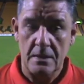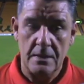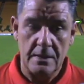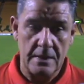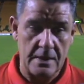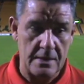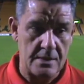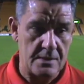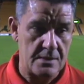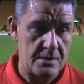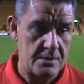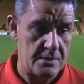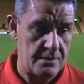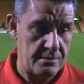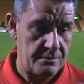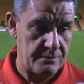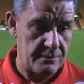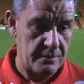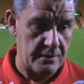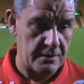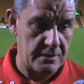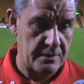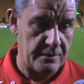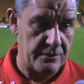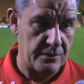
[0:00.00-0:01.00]
Yes,
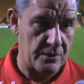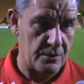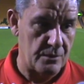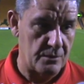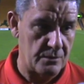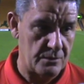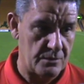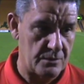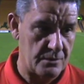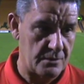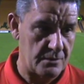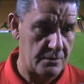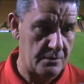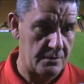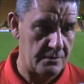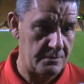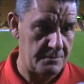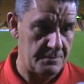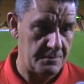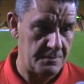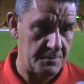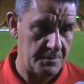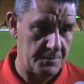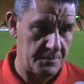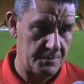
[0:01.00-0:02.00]
very difficult to
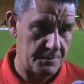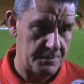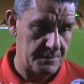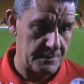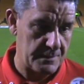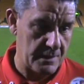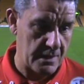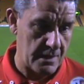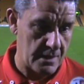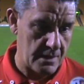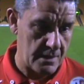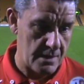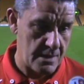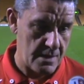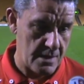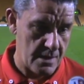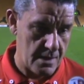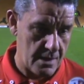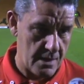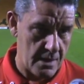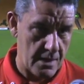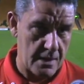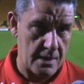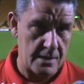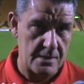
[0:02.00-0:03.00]

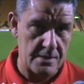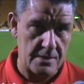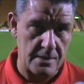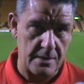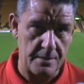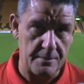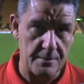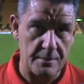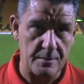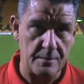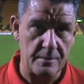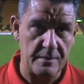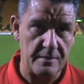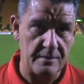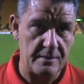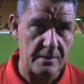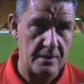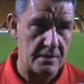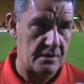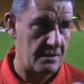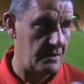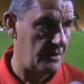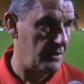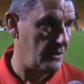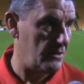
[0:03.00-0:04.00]
accept that we've
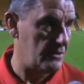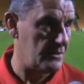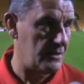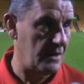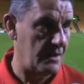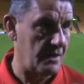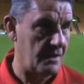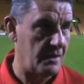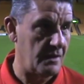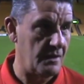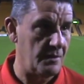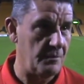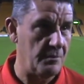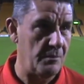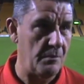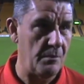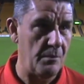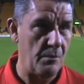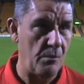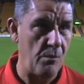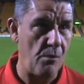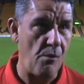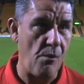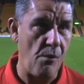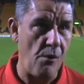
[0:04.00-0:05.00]
actually lost that game.
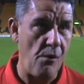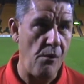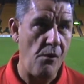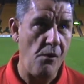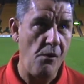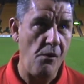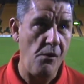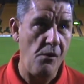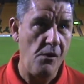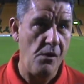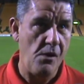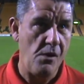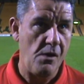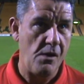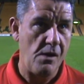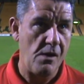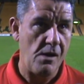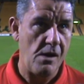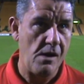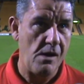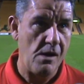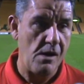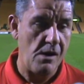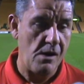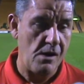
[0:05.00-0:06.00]

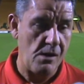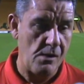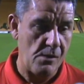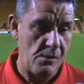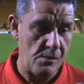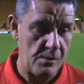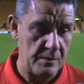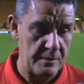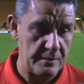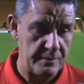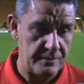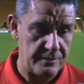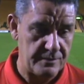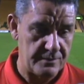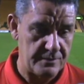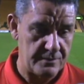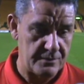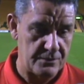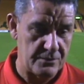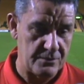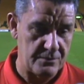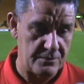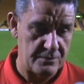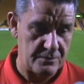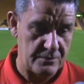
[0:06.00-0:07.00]
Uh, we've
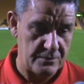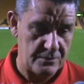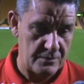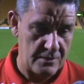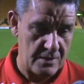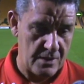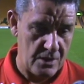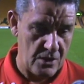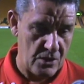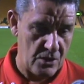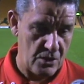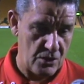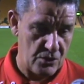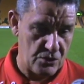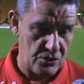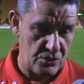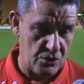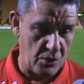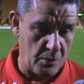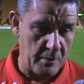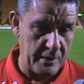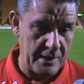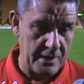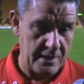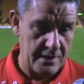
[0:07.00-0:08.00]

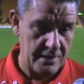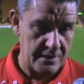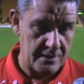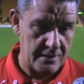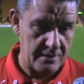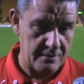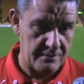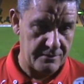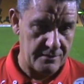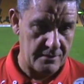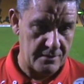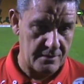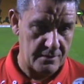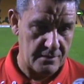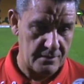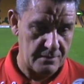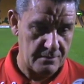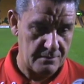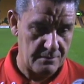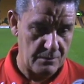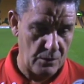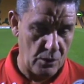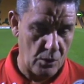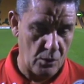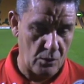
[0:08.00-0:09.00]
dominated it for
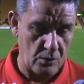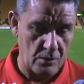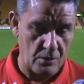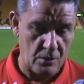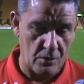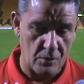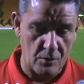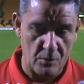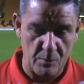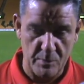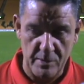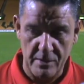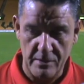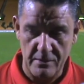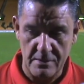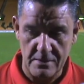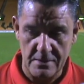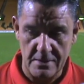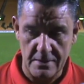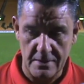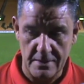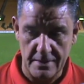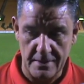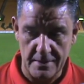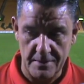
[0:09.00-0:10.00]
long, long
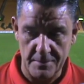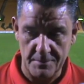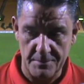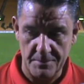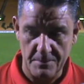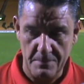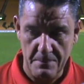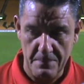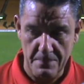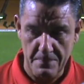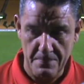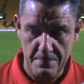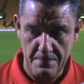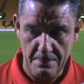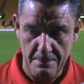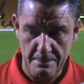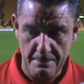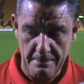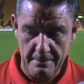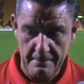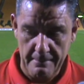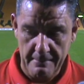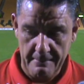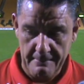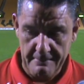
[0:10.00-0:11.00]
periods in the game.
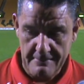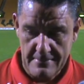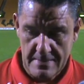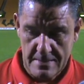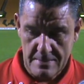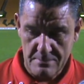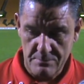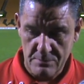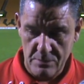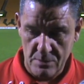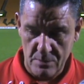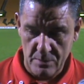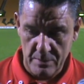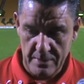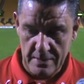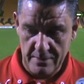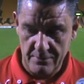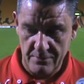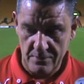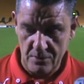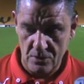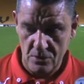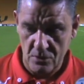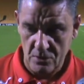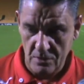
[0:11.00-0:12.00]
But we
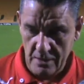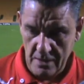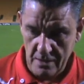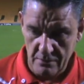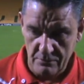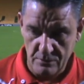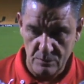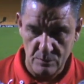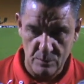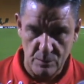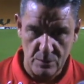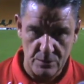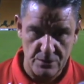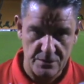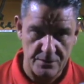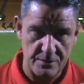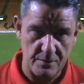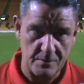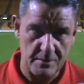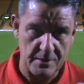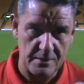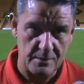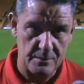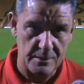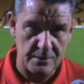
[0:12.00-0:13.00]
haven't got our rewards
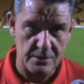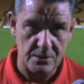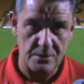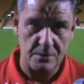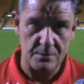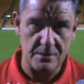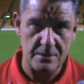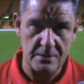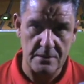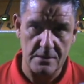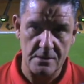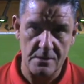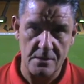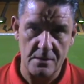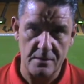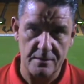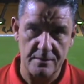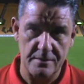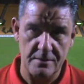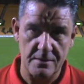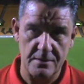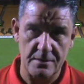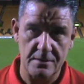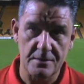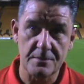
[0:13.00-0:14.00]
from it, which we deserved.